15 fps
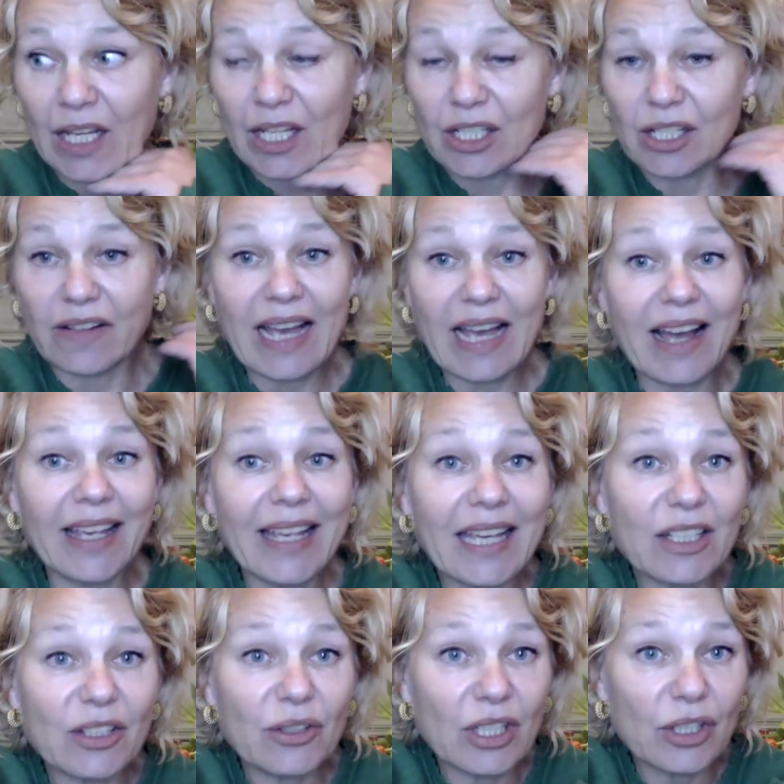so that I
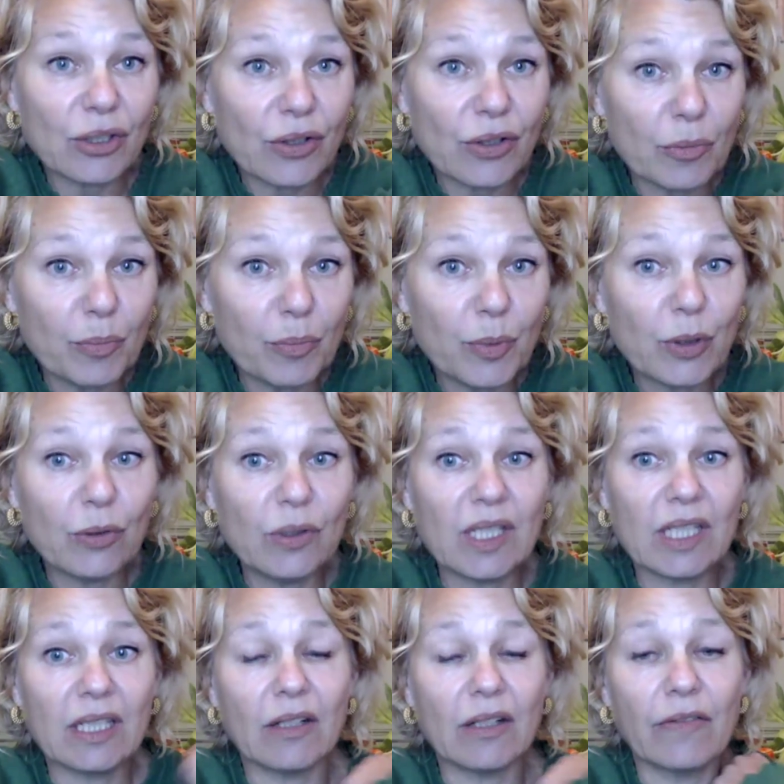get to enjoy the
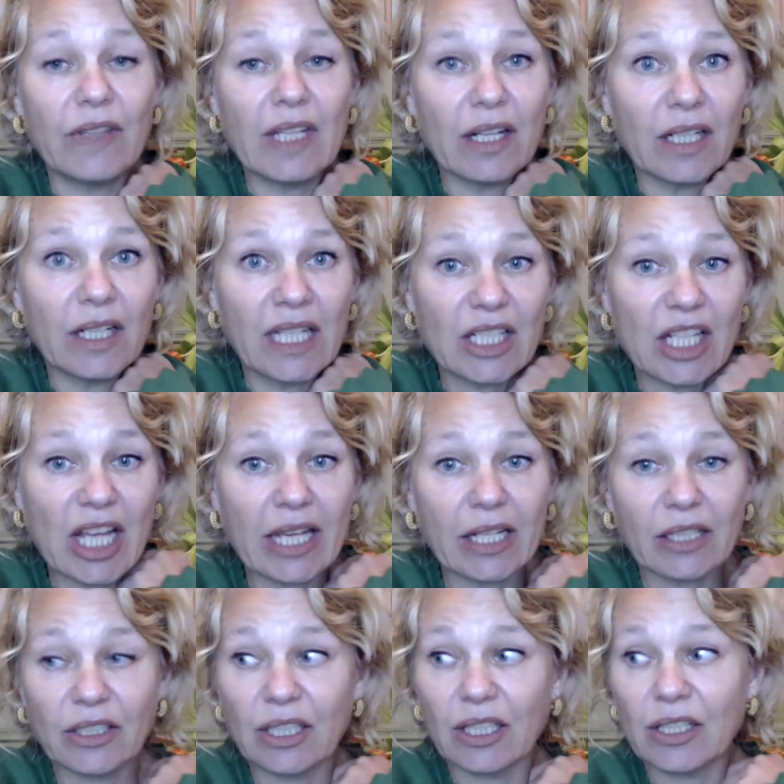beauty of the
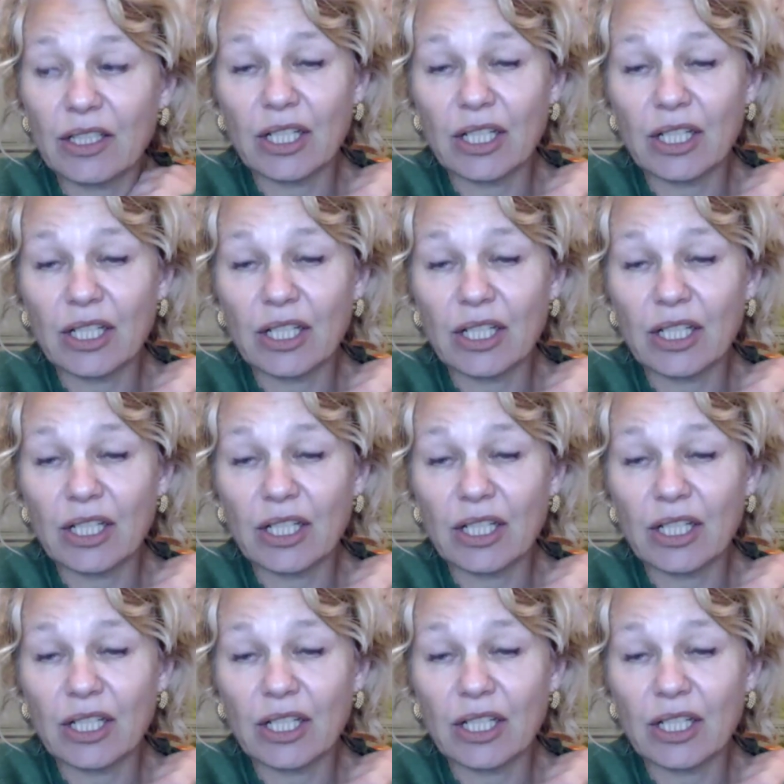architecture.